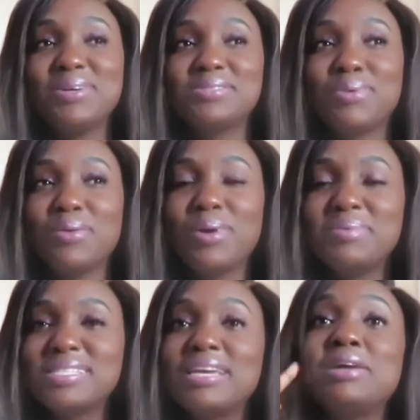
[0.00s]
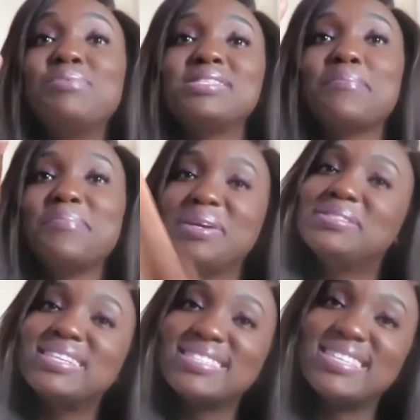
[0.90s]
what was he? He was a
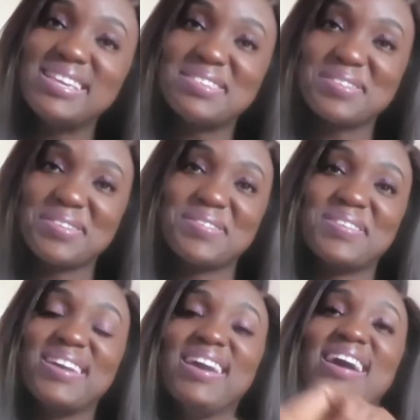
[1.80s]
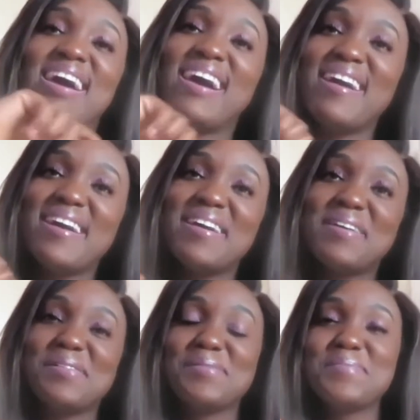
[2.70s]
music teacher
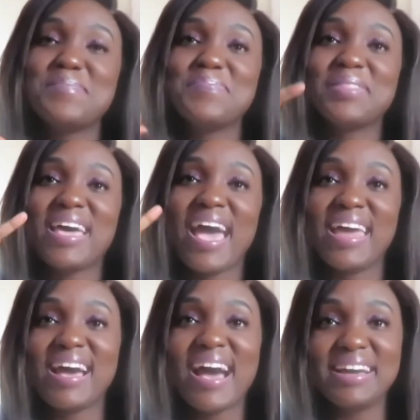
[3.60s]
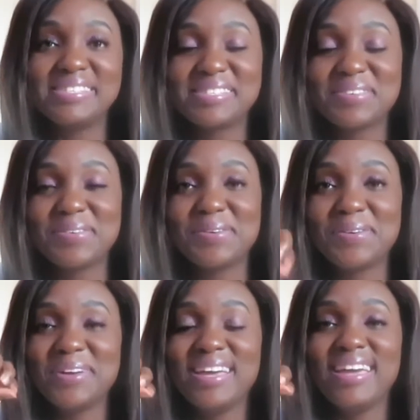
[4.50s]
at a high
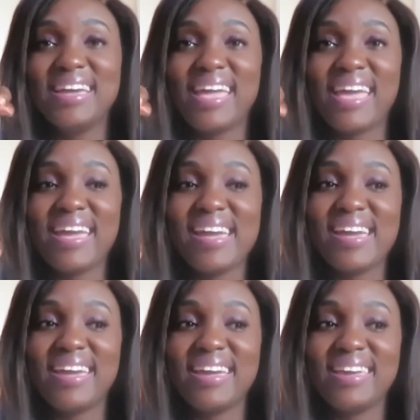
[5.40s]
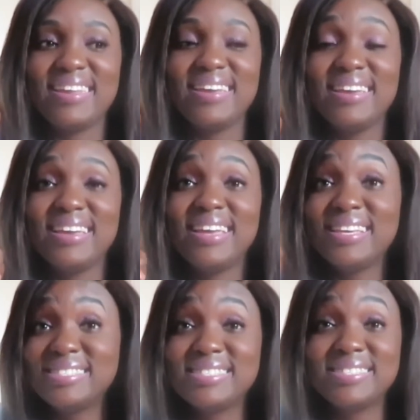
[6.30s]
school, and
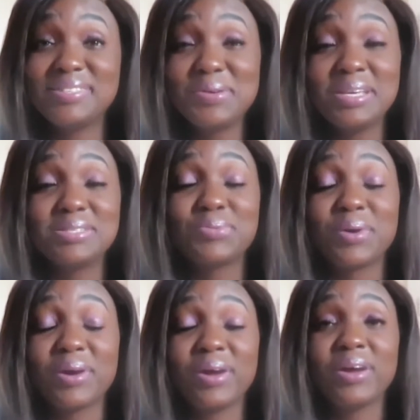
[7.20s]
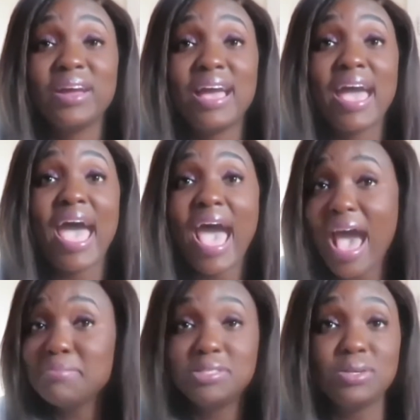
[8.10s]
his students were
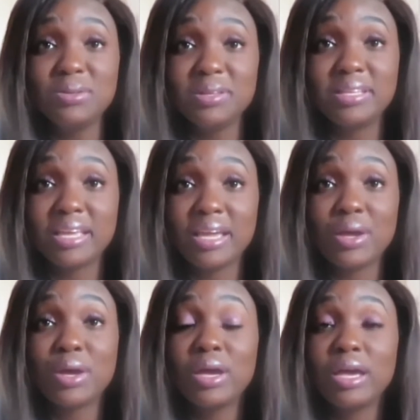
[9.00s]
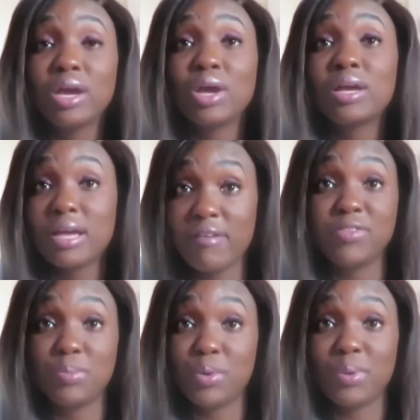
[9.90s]
absolutely
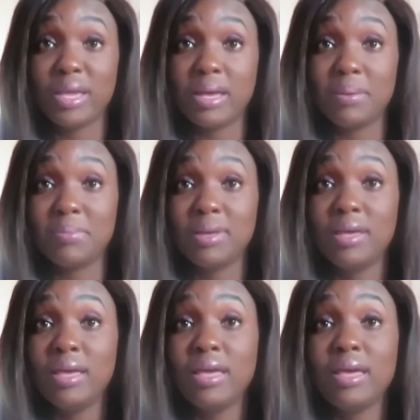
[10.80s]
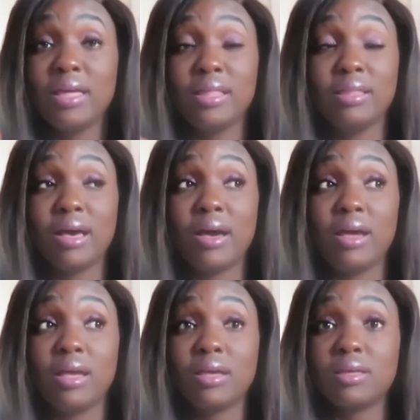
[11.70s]
comfortable with him.
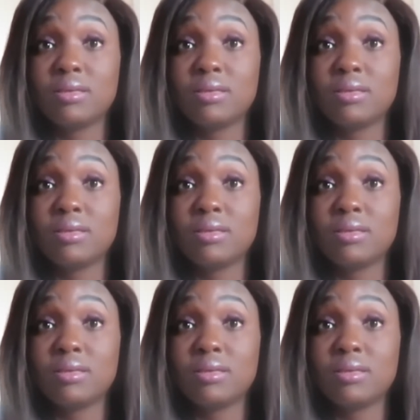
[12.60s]
Like,